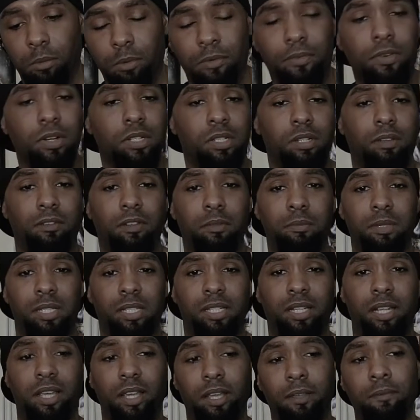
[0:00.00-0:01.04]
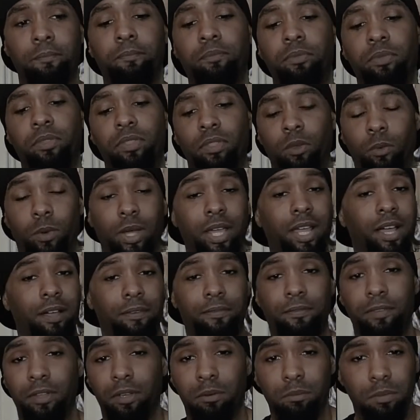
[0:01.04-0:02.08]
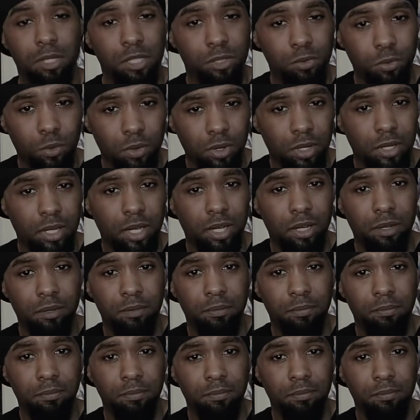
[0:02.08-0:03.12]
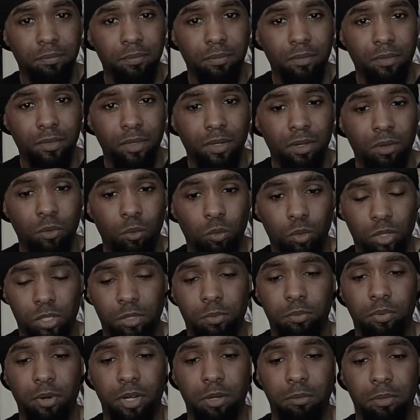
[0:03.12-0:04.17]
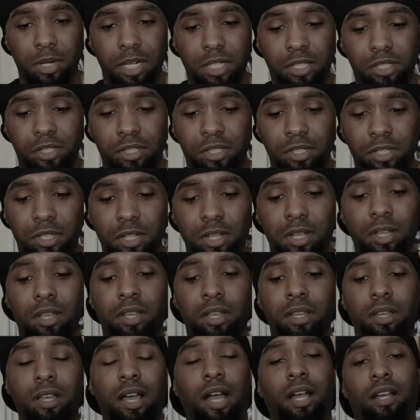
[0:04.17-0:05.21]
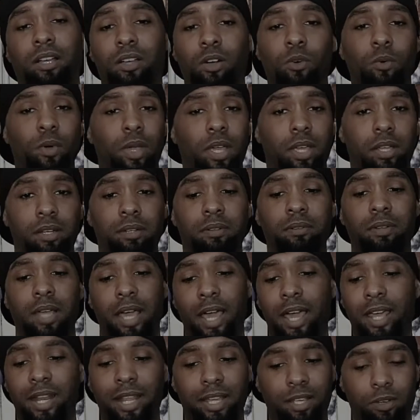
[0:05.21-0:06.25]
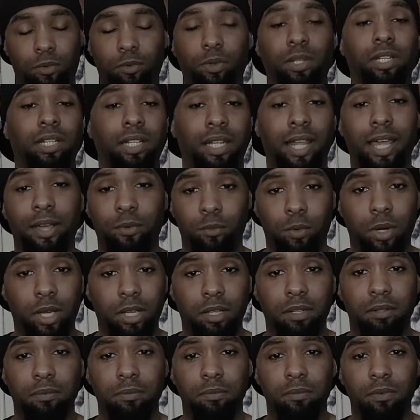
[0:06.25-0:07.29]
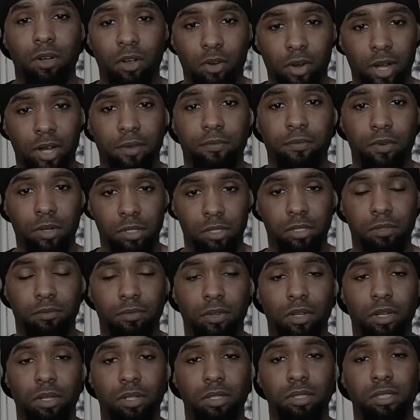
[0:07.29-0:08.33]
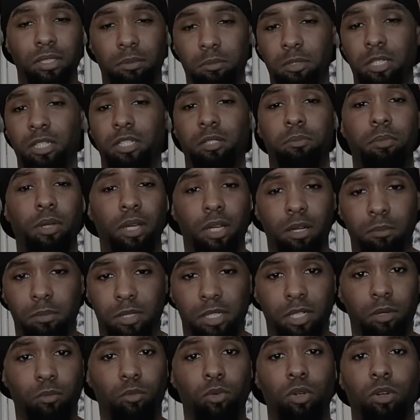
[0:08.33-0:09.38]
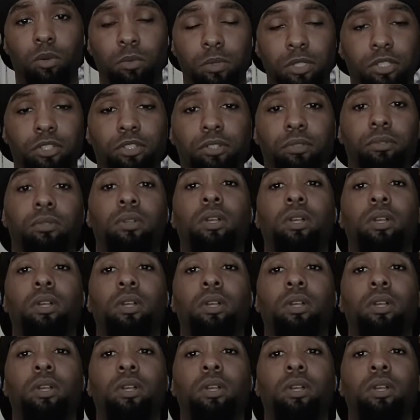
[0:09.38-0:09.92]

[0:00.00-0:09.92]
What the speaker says: Well, first off, let me say, the way I filmed this workout was pretty much, I go in, I had like a really light weight. Alright, first of all, let me just be 100% real with you.